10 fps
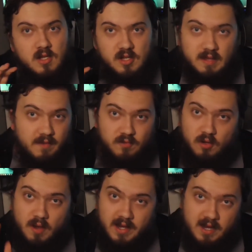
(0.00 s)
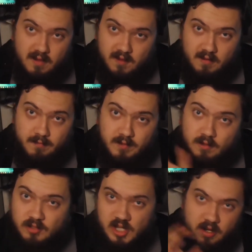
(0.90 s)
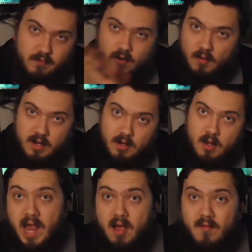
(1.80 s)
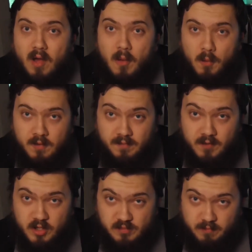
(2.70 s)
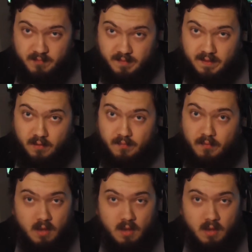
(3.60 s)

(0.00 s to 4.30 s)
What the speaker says: just have 2 8 gig sticks with dual channel thrown in. However, I wanted to future proof myself.